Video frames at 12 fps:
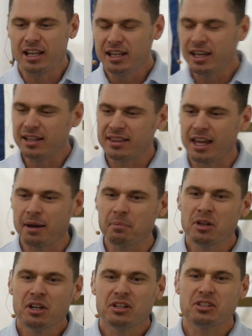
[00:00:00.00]
and get them
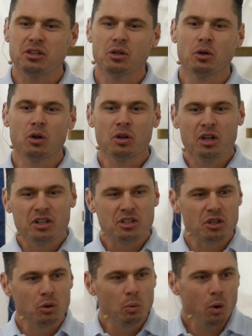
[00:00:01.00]
to
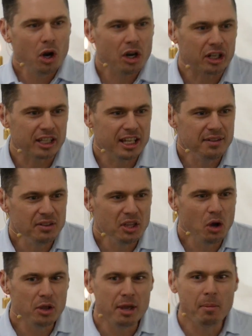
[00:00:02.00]
work. Even
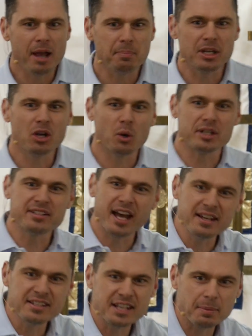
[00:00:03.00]
though they might be going
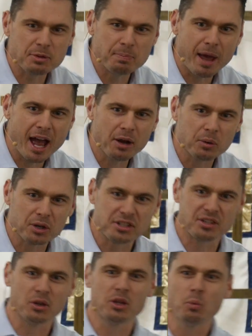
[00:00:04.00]
10 steps
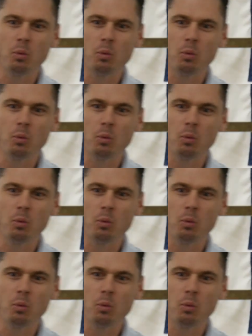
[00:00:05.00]
backwards and only